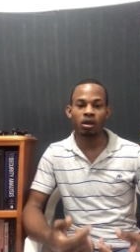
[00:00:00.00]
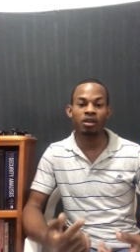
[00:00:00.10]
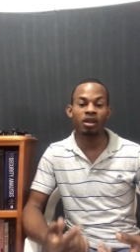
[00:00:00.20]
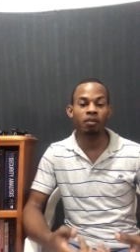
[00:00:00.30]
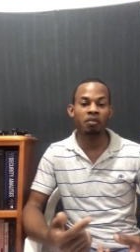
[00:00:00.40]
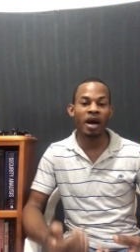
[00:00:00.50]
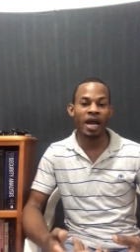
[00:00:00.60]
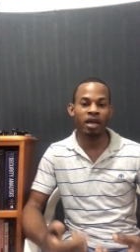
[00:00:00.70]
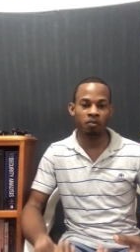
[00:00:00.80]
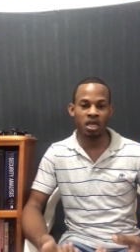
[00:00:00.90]
they
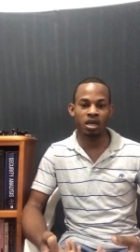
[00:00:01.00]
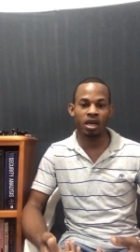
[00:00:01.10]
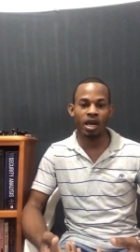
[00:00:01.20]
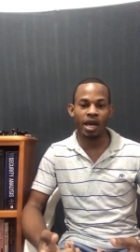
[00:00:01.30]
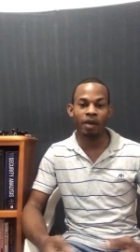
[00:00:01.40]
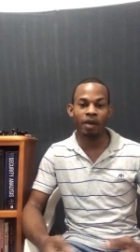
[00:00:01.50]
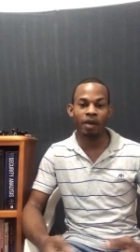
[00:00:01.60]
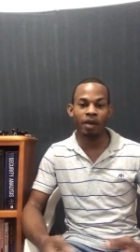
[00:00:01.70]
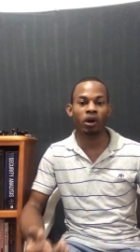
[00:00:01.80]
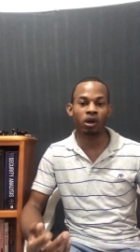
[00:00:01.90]
might be
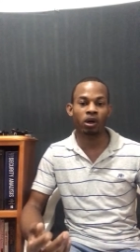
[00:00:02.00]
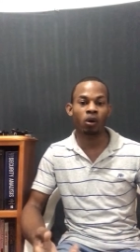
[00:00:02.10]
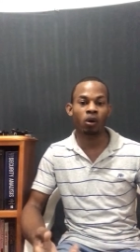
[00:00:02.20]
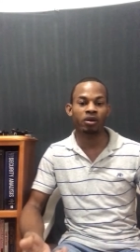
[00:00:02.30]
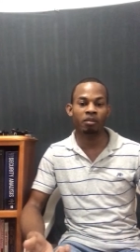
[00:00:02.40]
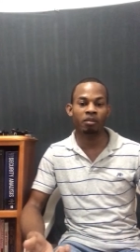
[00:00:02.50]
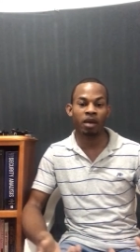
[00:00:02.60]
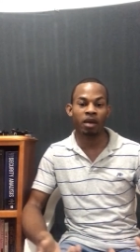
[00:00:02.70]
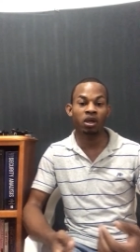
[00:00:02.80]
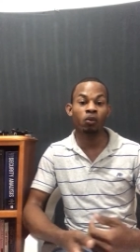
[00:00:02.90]
employed or where they
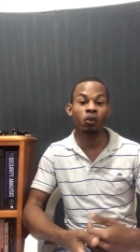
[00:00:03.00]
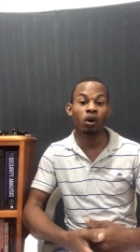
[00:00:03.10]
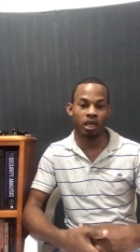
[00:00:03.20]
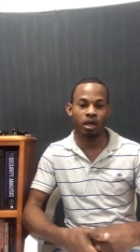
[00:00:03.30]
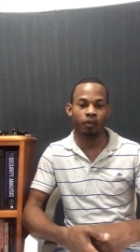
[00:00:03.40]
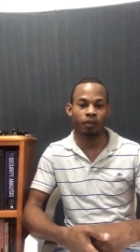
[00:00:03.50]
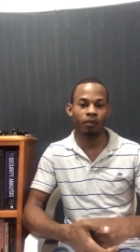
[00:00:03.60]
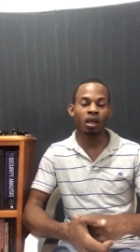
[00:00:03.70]
might be working.